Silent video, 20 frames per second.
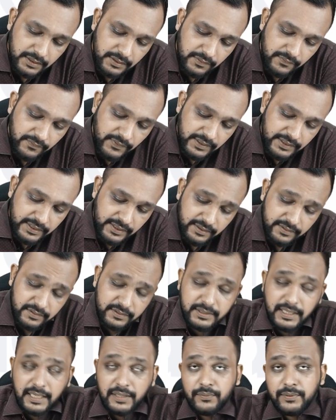when there is
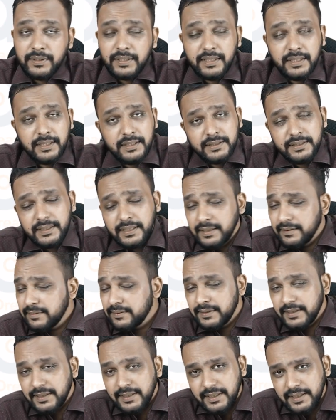narrowing? There is
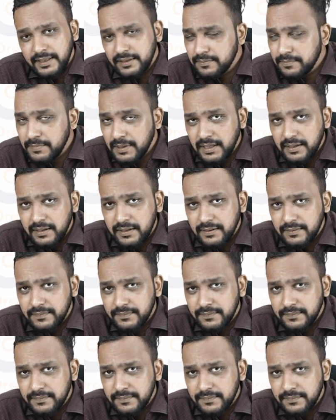decreased blood.